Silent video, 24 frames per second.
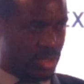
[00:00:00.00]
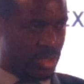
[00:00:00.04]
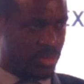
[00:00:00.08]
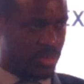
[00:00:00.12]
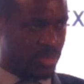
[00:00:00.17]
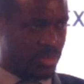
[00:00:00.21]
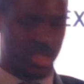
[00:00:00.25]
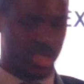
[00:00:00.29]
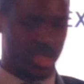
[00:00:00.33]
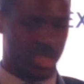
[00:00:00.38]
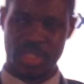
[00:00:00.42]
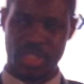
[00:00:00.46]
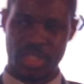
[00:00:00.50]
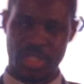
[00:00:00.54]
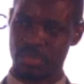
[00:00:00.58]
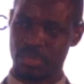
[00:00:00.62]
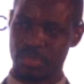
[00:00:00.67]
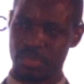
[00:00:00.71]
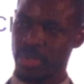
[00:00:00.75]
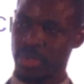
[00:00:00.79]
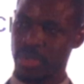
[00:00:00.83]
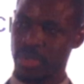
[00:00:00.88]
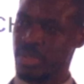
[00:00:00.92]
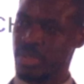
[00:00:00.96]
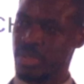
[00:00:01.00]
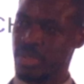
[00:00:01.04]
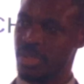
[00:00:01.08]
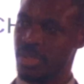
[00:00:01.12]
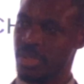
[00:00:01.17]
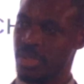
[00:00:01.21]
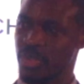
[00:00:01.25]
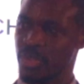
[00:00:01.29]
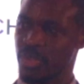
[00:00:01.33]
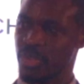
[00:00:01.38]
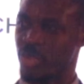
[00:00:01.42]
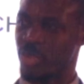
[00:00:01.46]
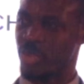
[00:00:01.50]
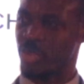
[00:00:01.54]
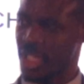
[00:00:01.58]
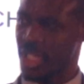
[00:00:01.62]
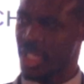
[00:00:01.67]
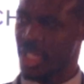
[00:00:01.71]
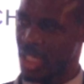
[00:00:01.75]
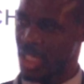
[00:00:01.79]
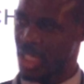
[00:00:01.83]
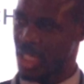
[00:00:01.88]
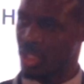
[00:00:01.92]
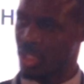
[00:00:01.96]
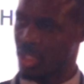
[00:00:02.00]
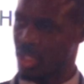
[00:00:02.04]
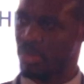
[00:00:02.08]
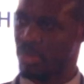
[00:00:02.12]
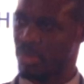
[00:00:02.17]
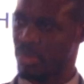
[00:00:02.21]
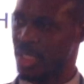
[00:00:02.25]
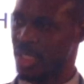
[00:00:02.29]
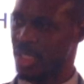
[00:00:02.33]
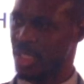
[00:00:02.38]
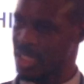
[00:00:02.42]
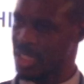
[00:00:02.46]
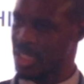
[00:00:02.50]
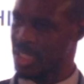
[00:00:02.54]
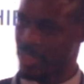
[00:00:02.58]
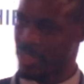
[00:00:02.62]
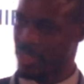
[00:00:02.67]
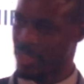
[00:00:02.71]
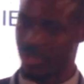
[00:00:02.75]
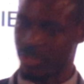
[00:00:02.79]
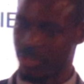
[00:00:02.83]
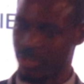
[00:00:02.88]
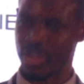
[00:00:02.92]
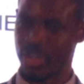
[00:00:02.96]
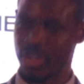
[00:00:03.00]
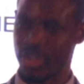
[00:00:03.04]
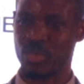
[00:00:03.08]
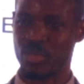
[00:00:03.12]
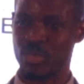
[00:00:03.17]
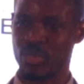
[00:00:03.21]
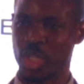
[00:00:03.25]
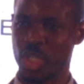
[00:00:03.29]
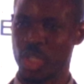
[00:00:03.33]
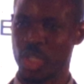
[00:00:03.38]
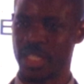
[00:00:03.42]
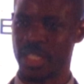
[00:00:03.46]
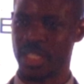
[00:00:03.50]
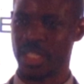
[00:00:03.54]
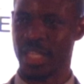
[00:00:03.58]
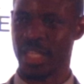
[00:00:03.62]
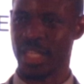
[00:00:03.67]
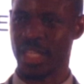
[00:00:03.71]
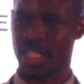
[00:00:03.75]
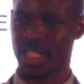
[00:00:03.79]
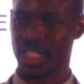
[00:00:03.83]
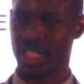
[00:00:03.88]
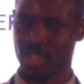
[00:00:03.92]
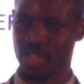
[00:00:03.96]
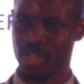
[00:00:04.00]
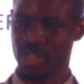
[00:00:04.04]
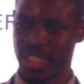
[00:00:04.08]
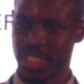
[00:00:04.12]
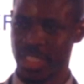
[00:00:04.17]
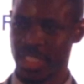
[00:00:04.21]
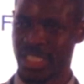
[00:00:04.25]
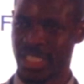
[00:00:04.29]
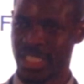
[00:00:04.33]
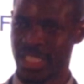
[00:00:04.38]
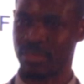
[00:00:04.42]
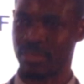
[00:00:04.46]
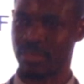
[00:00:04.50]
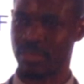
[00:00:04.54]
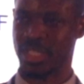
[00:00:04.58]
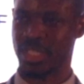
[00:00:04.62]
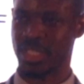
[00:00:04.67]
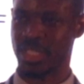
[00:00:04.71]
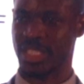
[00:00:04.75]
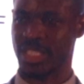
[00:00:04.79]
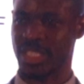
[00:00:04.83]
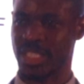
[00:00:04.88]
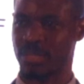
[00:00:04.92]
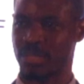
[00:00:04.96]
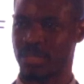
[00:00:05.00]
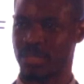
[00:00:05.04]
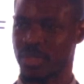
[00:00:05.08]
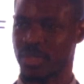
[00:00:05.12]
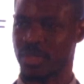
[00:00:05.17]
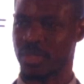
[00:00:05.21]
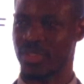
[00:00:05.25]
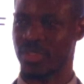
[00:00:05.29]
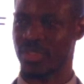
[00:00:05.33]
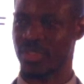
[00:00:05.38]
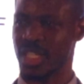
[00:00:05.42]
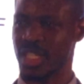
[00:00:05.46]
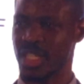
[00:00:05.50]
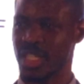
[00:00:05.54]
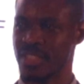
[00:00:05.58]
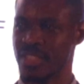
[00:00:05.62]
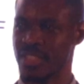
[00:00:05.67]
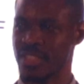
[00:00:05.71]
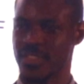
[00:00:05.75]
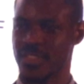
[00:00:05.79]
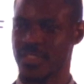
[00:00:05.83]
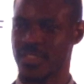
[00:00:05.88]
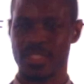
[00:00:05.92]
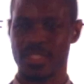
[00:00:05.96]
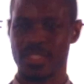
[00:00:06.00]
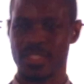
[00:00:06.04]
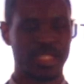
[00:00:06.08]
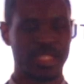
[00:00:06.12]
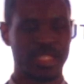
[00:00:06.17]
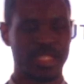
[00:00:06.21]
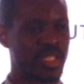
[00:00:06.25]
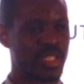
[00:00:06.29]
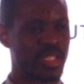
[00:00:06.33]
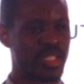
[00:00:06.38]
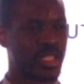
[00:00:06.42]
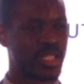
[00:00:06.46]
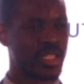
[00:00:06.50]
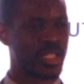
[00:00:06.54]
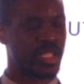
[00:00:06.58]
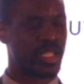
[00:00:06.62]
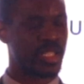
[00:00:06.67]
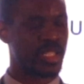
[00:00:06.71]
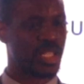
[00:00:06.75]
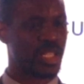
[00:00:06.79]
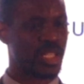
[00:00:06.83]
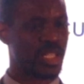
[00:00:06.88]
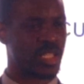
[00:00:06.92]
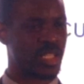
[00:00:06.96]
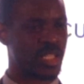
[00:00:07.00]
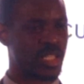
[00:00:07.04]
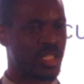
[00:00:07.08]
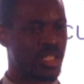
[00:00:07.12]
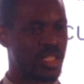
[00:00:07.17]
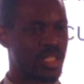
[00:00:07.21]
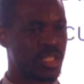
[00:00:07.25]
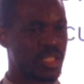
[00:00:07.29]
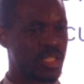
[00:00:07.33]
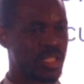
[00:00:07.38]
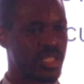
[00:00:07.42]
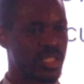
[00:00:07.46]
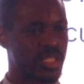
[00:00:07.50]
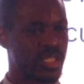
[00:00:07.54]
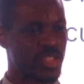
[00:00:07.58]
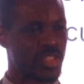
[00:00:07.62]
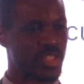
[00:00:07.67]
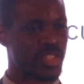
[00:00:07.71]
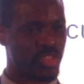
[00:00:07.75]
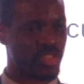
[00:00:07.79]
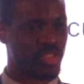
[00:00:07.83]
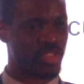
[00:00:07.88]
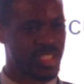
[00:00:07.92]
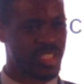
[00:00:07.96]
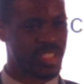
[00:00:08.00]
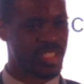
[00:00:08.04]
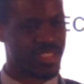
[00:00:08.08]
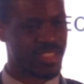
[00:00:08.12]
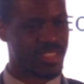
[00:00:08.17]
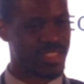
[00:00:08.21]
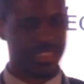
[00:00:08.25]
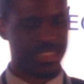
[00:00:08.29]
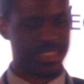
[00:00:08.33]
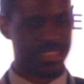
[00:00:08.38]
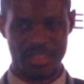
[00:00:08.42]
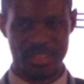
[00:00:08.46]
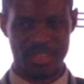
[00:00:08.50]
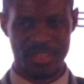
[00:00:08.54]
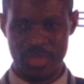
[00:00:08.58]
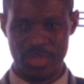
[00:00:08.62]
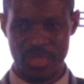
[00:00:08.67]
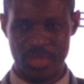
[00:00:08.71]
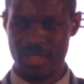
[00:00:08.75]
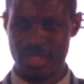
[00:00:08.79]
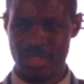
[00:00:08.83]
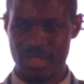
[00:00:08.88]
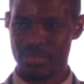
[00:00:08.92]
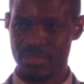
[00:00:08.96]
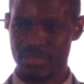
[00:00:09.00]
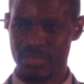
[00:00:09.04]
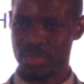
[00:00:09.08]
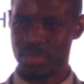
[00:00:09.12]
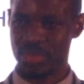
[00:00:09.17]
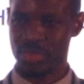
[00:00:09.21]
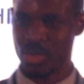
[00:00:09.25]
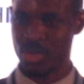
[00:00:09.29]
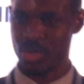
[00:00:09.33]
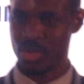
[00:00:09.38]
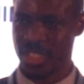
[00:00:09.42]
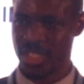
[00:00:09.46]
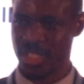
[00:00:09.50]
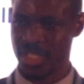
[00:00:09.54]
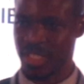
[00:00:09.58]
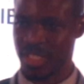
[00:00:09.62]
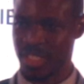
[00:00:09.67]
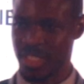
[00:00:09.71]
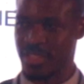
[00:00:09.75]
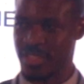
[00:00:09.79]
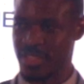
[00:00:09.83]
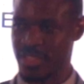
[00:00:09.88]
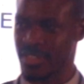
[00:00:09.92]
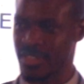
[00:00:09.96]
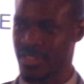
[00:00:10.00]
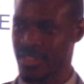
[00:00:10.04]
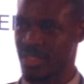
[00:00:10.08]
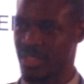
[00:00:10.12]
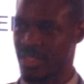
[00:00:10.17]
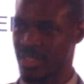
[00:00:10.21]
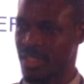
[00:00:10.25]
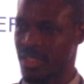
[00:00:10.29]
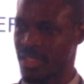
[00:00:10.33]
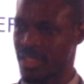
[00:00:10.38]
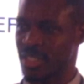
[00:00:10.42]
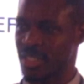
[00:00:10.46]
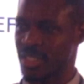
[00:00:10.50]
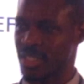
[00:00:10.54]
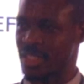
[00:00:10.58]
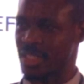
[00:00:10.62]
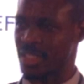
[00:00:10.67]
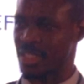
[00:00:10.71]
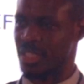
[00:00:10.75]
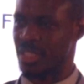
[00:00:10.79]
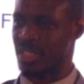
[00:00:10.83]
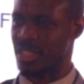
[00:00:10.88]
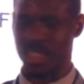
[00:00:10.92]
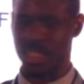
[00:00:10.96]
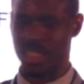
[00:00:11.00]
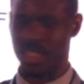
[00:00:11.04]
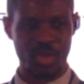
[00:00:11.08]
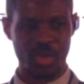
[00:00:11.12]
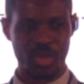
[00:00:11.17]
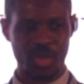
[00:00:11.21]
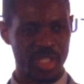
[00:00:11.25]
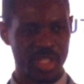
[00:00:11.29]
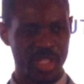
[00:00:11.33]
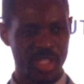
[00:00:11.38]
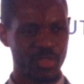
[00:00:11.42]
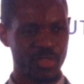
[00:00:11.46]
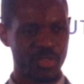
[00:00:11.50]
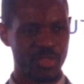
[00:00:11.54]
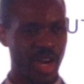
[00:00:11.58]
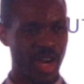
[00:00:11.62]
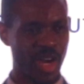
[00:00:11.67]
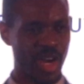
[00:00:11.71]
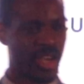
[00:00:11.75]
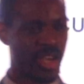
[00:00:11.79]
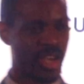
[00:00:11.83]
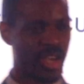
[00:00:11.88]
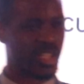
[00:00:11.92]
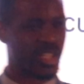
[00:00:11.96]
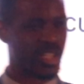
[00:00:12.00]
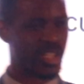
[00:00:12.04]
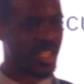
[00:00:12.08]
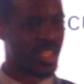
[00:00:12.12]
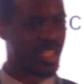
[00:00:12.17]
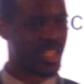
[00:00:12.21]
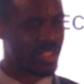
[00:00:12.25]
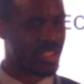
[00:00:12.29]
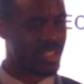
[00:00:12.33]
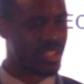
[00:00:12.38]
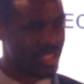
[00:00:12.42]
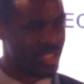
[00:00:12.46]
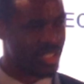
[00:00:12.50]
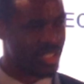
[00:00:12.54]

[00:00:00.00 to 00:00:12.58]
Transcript: very simple. We've read a lot about it. It's a framework that actually encompasses a number of things that structure systems, processes, in order for an